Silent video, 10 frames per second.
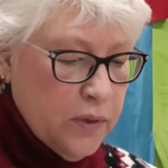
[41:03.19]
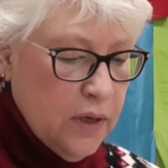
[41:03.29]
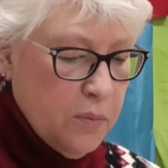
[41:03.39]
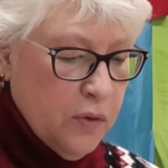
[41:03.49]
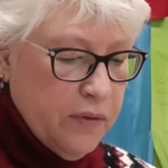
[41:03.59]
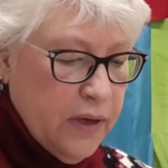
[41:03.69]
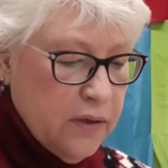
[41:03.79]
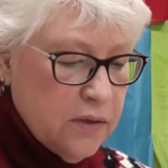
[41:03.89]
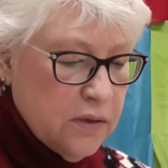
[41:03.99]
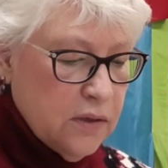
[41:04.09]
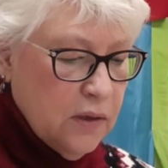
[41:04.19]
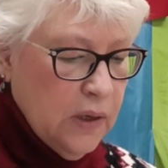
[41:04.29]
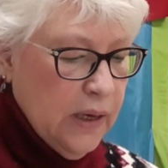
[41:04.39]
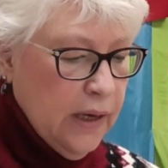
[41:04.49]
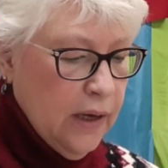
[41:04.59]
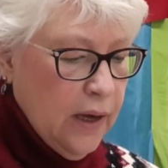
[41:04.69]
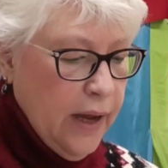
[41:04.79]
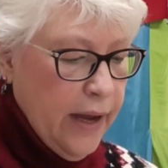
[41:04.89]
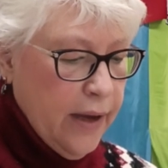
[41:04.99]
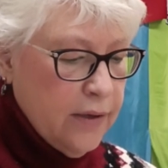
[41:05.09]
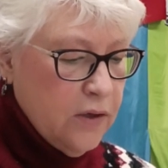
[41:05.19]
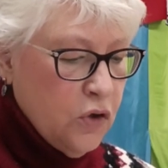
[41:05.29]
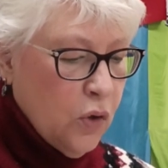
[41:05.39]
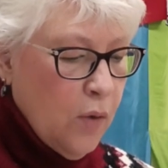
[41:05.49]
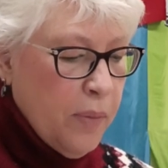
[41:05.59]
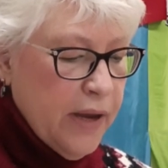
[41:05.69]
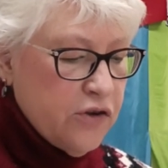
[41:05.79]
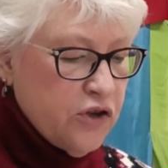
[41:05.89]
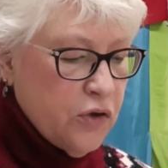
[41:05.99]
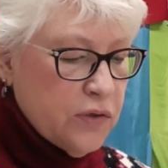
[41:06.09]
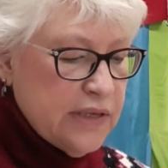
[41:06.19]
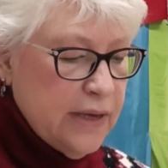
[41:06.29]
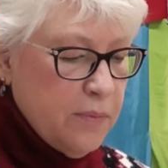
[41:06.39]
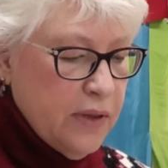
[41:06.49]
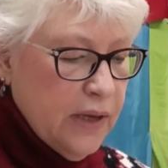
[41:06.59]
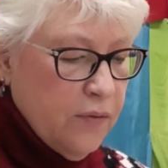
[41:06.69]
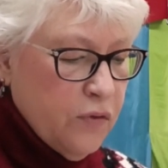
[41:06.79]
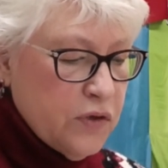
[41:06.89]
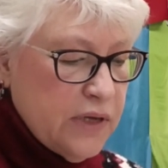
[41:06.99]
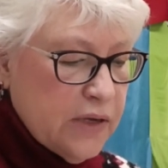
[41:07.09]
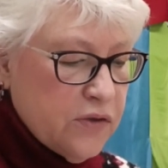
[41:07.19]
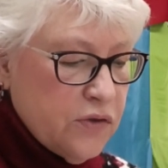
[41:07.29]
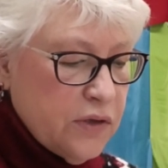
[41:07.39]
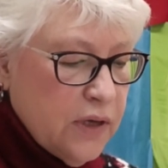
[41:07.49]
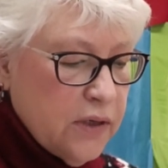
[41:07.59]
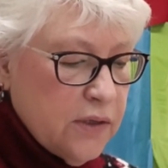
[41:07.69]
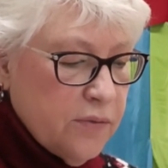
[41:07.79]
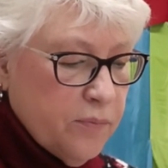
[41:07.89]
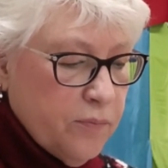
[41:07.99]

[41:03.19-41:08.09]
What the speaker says: know what the number of that is. And your arpeggio, same thing, first exercise.